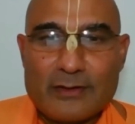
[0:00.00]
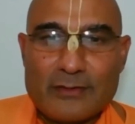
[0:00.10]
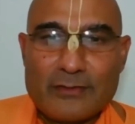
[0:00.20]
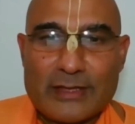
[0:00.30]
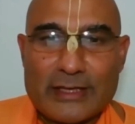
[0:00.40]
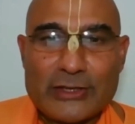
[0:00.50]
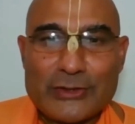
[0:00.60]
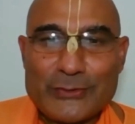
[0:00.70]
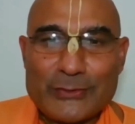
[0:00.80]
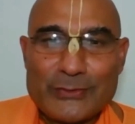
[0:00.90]
Thank
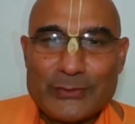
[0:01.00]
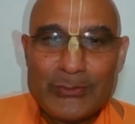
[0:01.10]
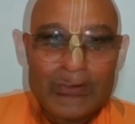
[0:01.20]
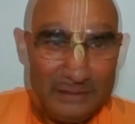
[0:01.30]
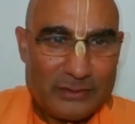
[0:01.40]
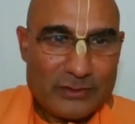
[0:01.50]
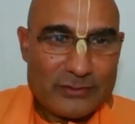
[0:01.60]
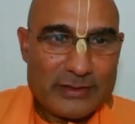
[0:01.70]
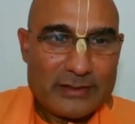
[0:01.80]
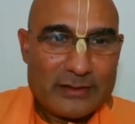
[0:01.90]
you. All
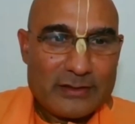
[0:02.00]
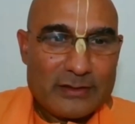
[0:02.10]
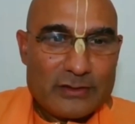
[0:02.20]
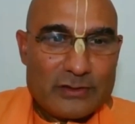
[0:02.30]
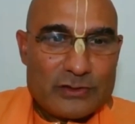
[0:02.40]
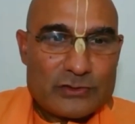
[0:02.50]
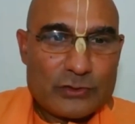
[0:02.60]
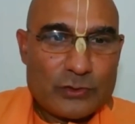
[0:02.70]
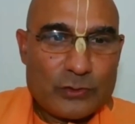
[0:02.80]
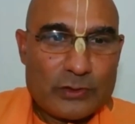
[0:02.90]
right.
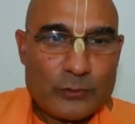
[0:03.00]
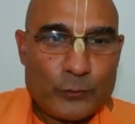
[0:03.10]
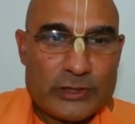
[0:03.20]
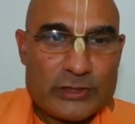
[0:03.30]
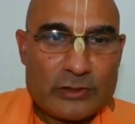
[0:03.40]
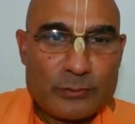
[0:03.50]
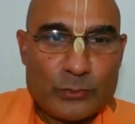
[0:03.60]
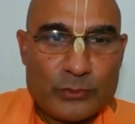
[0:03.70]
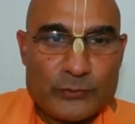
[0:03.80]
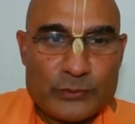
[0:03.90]
So we shall
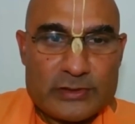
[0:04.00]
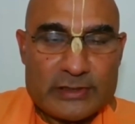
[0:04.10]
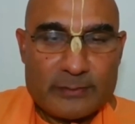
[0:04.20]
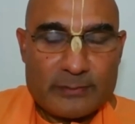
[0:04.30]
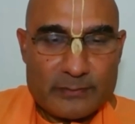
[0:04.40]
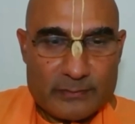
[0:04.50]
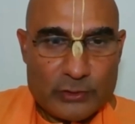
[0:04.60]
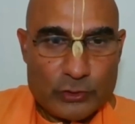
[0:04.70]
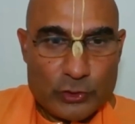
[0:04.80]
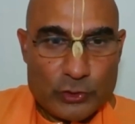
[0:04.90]
move to some
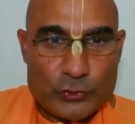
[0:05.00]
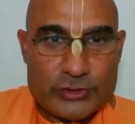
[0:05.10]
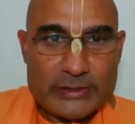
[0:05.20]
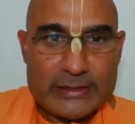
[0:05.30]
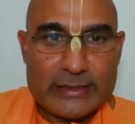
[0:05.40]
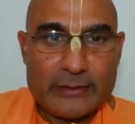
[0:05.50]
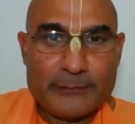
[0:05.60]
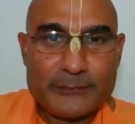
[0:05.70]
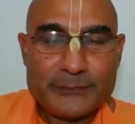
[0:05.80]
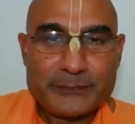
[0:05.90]
conclusion now
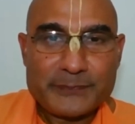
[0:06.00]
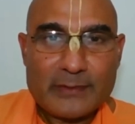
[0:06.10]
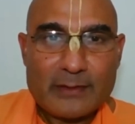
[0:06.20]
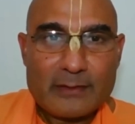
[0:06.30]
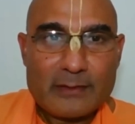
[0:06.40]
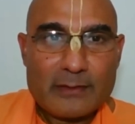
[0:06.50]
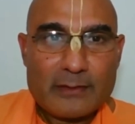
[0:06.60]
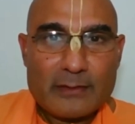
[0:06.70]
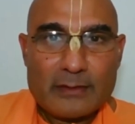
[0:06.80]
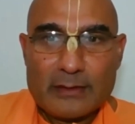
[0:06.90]

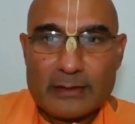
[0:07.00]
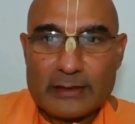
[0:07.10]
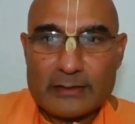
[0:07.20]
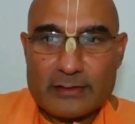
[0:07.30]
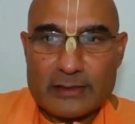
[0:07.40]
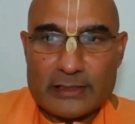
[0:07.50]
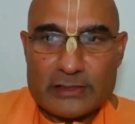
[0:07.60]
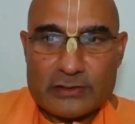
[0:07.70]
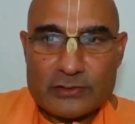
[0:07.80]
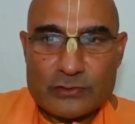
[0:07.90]
in
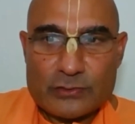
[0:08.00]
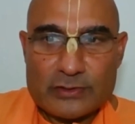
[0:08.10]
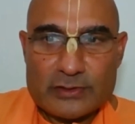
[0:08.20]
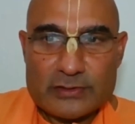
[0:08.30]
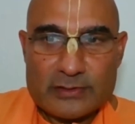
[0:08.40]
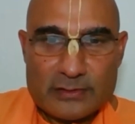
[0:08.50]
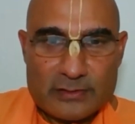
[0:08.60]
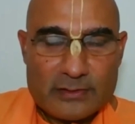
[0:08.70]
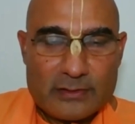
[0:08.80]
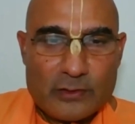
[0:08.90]
relation to this
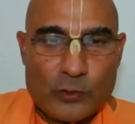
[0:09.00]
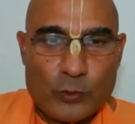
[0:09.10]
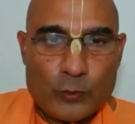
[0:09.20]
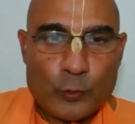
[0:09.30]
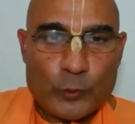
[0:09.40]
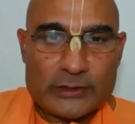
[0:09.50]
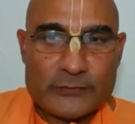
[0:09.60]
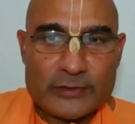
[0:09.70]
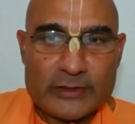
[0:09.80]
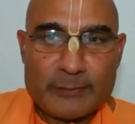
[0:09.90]

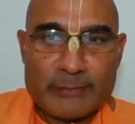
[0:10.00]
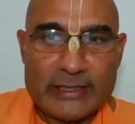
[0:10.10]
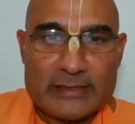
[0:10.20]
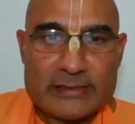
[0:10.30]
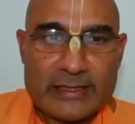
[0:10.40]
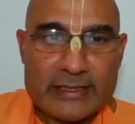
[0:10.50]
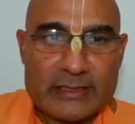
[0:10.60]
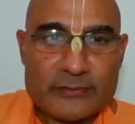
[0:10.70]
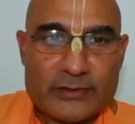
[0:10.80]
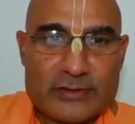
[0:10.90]
wonderful, amazing
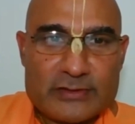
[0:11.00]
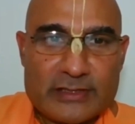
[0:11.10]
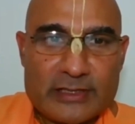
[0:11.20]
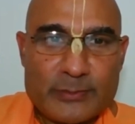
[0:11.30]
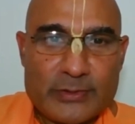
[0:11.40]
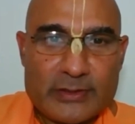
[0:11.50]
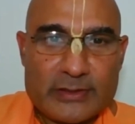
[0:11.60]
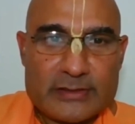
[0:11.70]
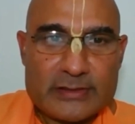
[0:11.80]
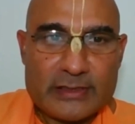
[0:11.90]
anniversary
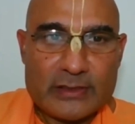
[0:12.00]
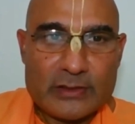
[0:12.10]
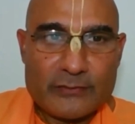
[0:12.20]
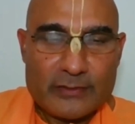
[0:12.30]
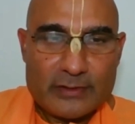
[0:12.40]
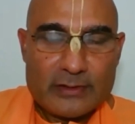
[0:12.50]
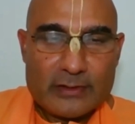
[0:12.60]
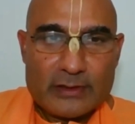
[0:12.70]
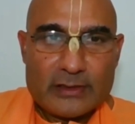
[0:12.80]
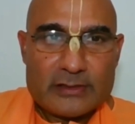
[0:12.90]
appearance day of
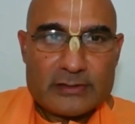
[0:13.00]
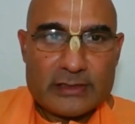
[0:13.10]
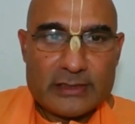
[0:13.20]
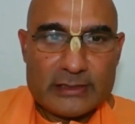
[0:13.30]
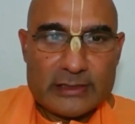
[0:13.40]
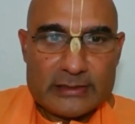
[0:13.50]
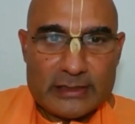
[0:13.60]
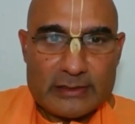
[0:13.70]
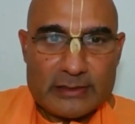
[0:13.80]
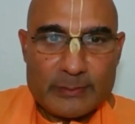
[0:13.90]
Sri
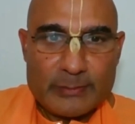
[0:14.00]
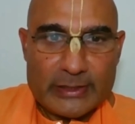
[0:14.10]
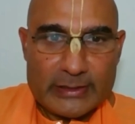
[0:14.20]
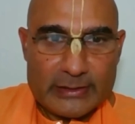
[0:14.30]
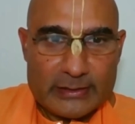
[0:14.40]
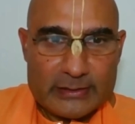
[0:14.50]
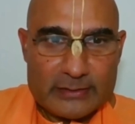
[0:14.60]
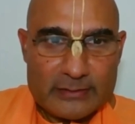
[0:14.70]
Gadadhara Pandit.